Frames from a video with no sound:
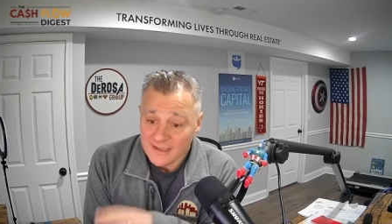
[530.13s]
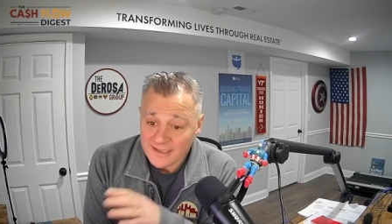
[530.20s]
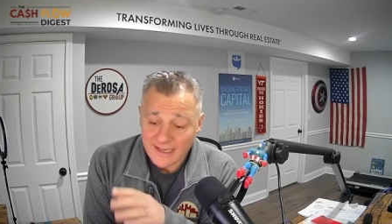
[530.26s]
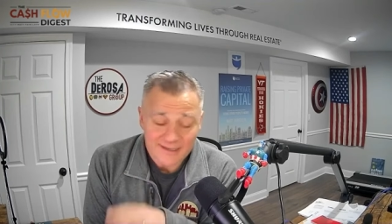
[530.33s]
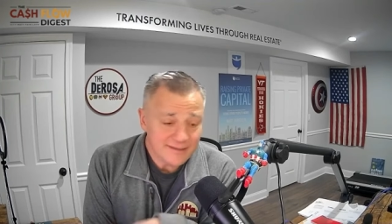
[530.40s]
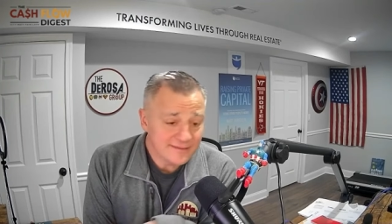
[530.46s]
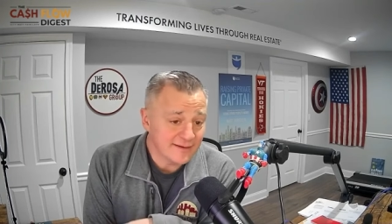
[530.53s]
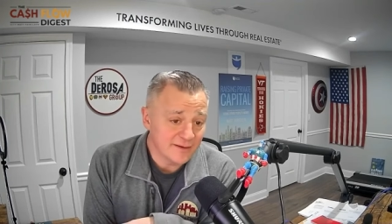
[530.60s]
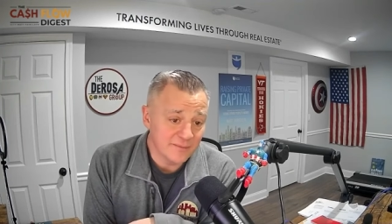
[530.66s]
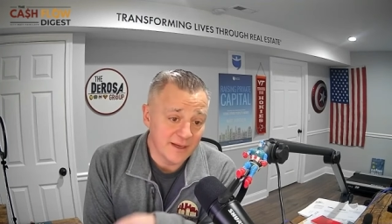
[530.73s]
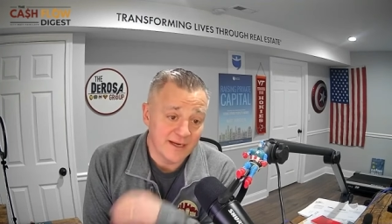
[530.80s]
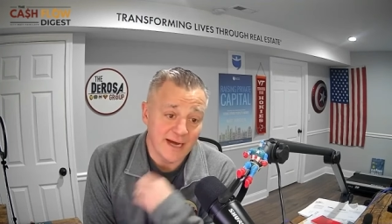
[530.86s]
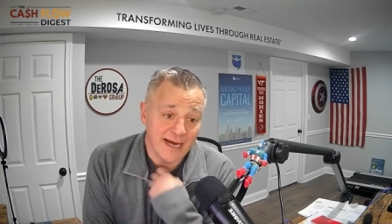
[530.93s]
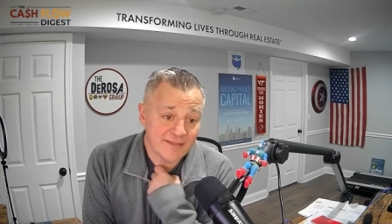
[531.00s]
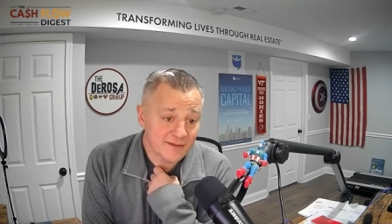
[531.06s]
I got to tell you,
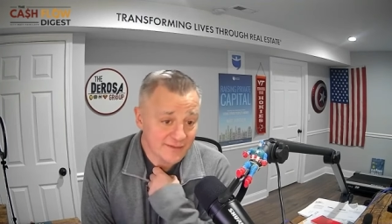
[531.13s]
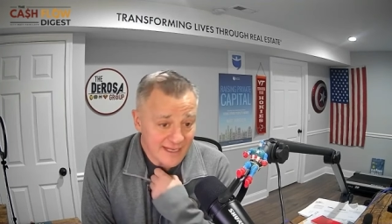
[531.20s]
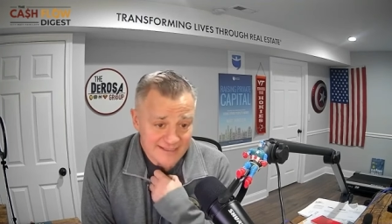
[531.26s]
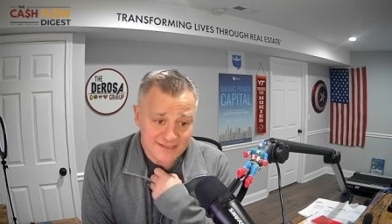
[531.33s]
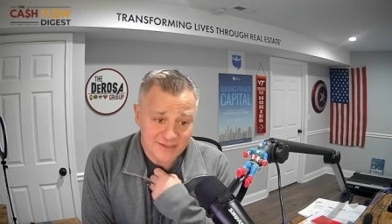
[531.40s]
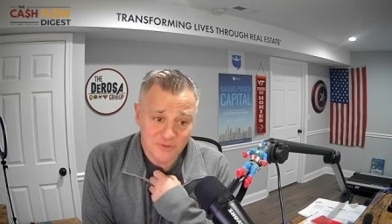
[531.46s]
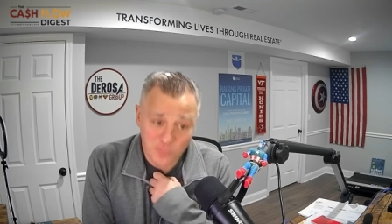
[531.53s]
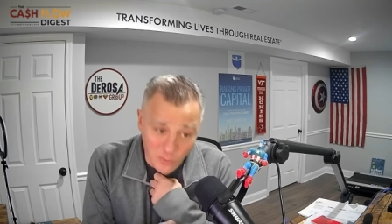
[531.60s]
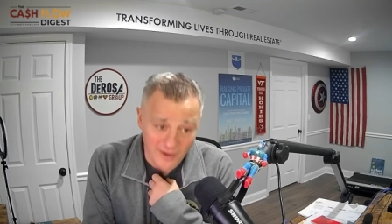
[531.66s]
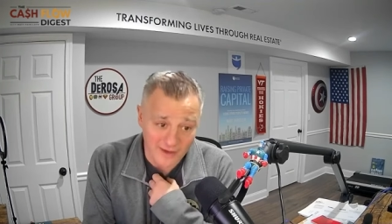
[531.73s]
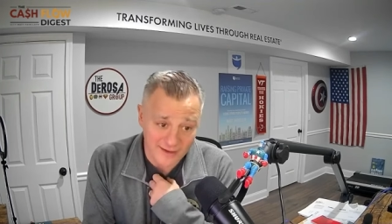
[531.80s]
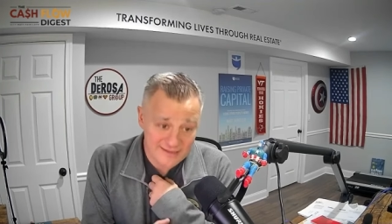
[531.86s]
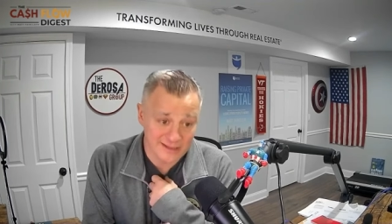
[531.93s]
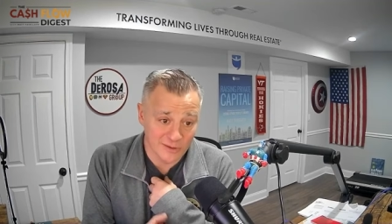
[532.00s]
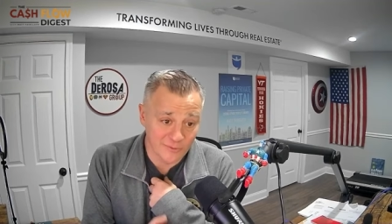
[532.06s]
man, I, the last thing you
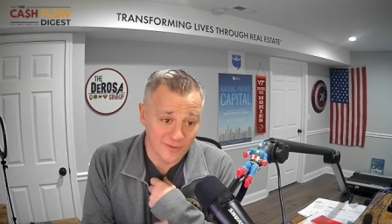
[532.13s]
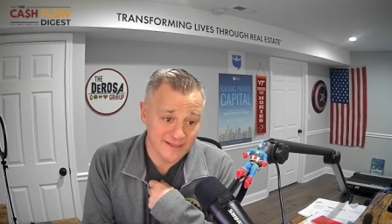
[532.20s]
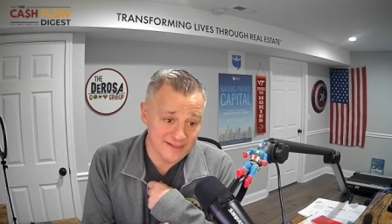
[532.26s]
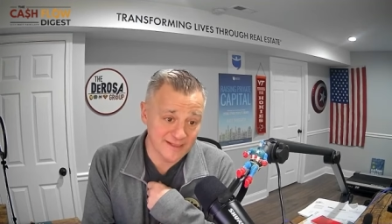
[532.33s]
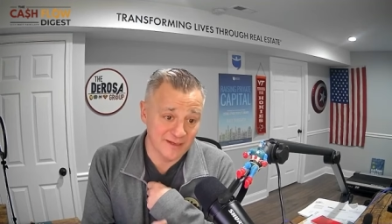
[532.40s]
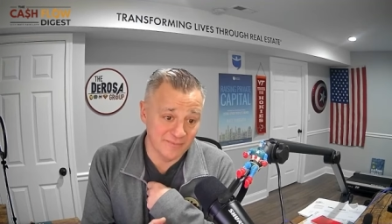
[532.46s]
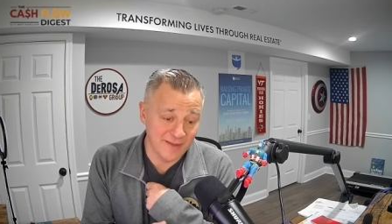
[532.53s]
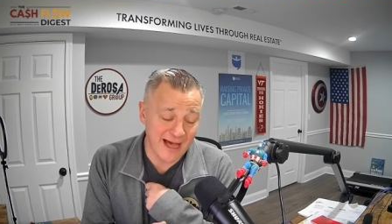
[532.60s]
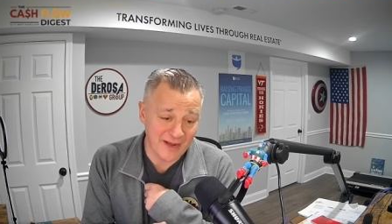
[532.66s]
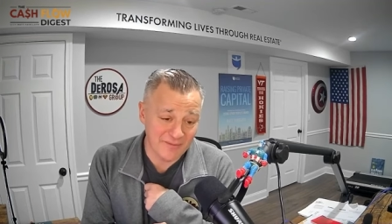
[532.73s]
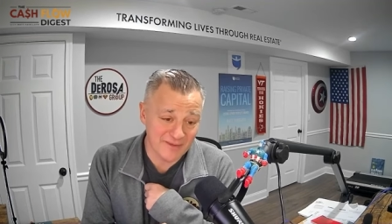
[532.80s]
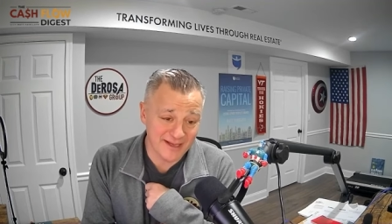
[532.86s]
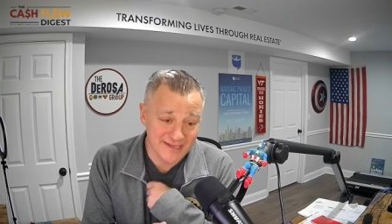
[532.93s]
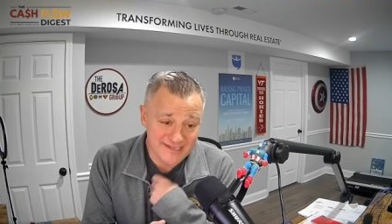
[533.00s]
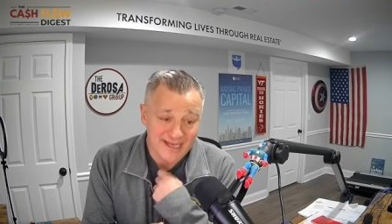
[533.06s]
want is low rates to come
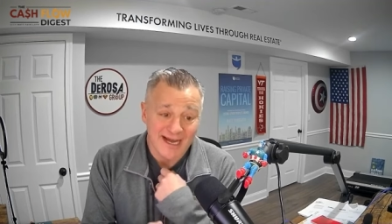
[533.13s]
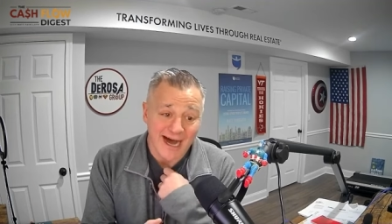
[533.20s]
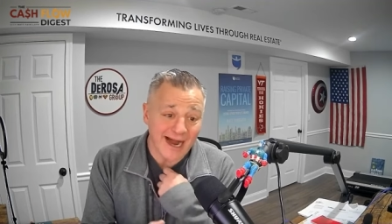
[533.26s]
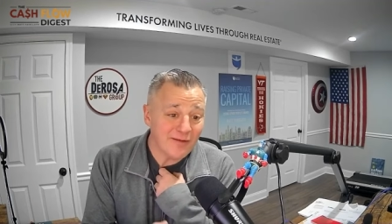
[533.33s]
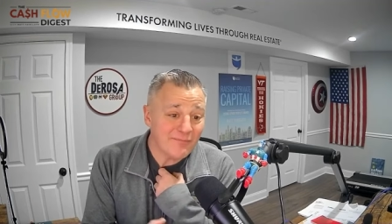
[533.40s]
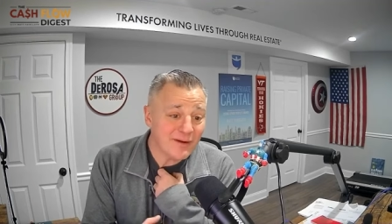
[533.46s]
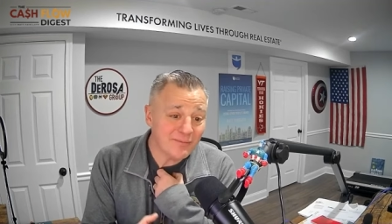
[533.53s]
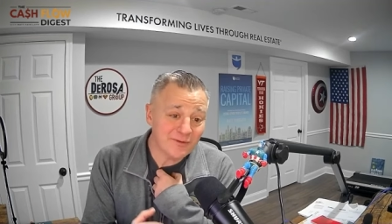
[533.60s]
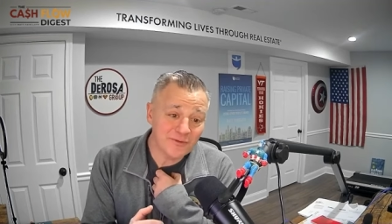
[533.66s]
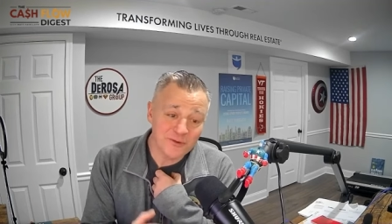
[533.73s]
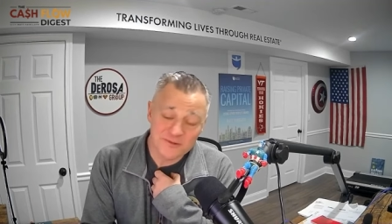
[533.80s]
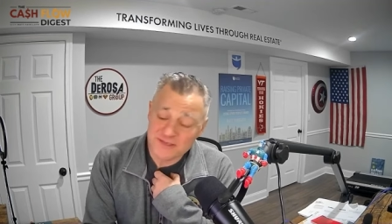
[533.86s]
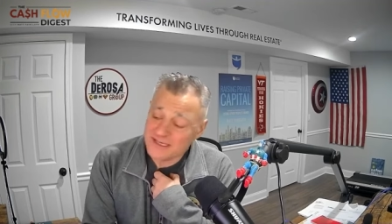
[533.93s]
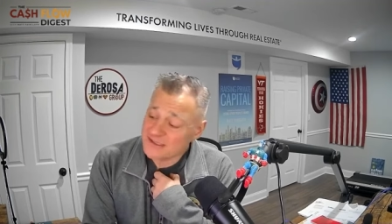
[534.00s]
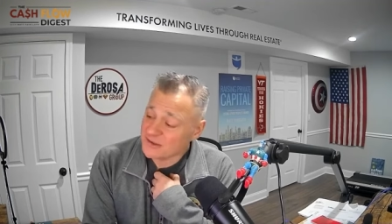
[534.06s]
back because I remember
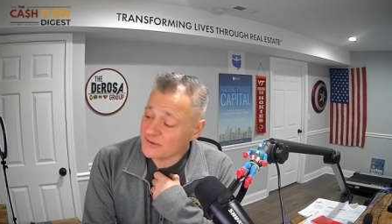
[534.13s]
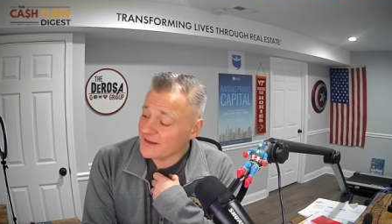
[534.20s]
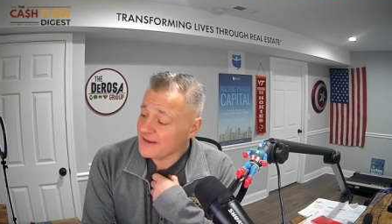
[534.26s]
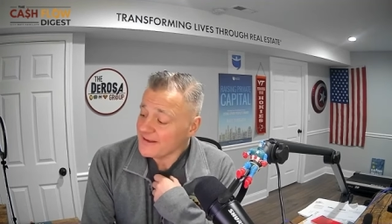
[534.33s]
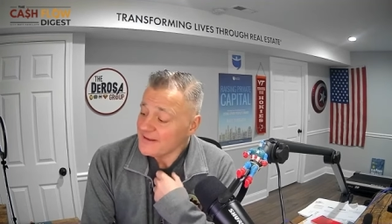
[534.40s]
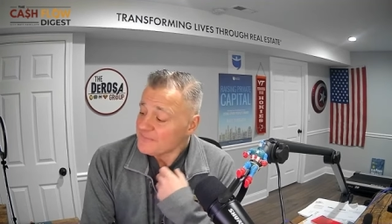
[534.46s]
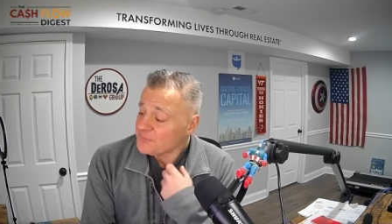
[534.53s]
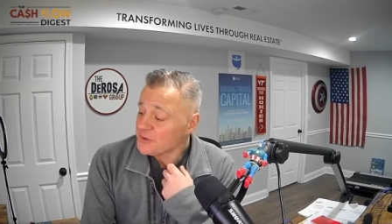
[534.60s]
those days, Hervé.